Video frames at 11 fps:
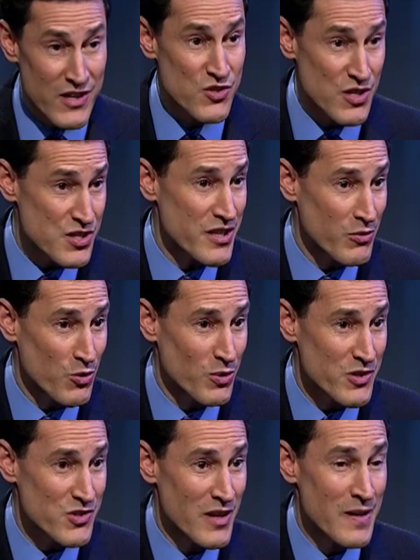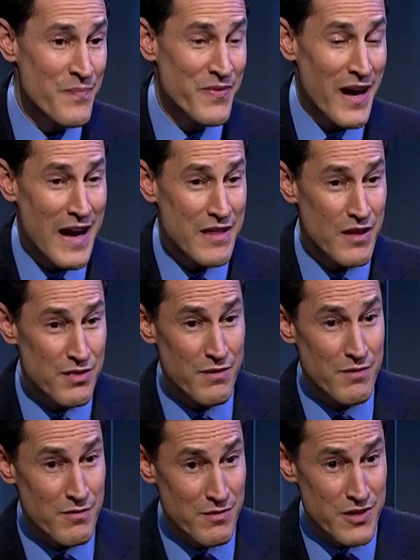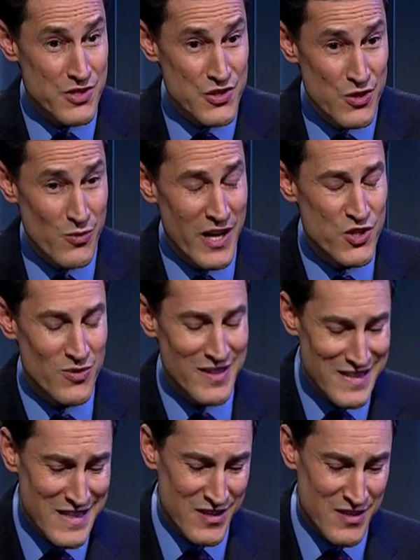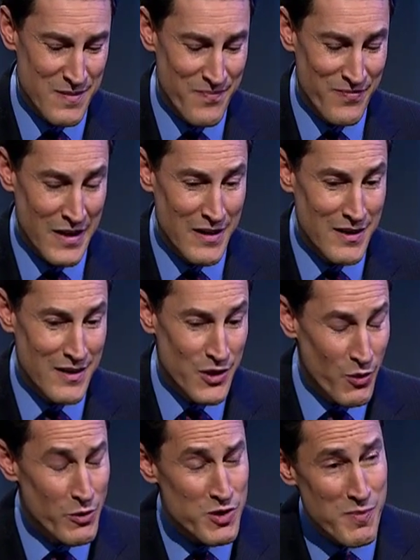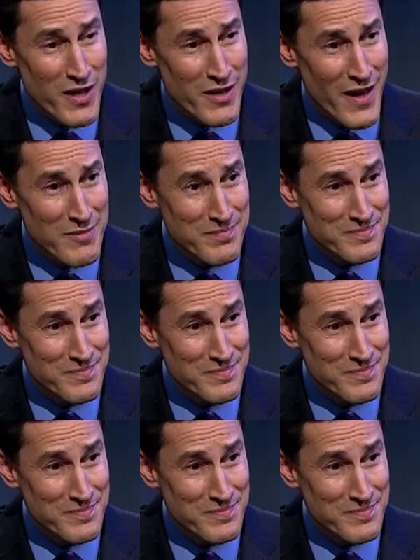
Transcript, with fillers: existing rules and that this new entrant didn't. You want to respond to that?